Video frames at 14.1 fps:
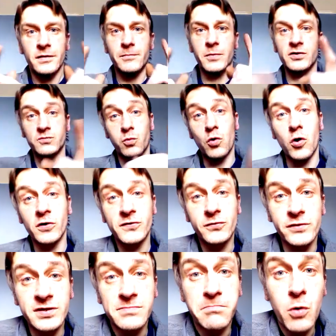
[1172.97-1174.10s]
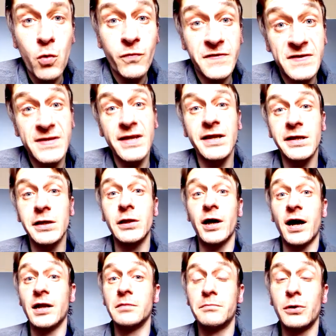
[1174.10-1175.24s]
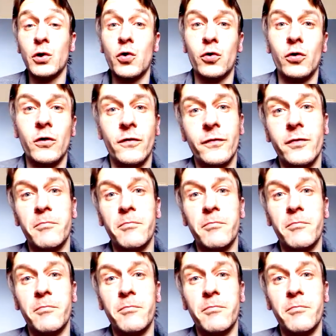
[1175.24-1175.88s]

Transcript: because water is both singular and plural.